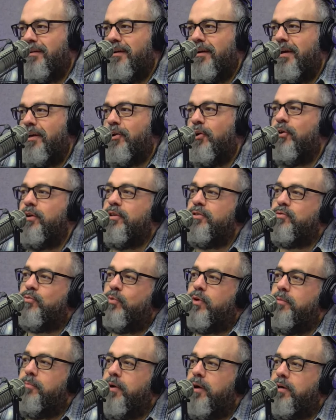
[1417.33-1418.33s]
I heard his
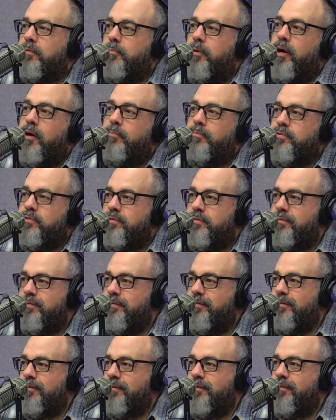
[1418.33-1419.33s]
Reebok pumps
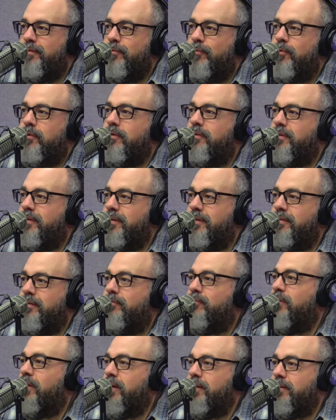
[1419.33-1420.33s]
were
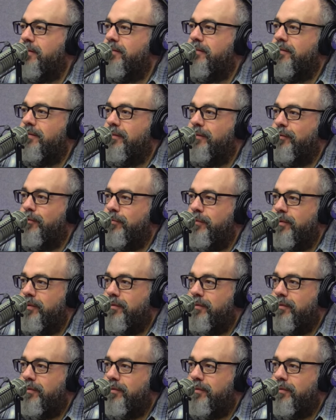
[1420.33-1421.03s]
deflated a little bit.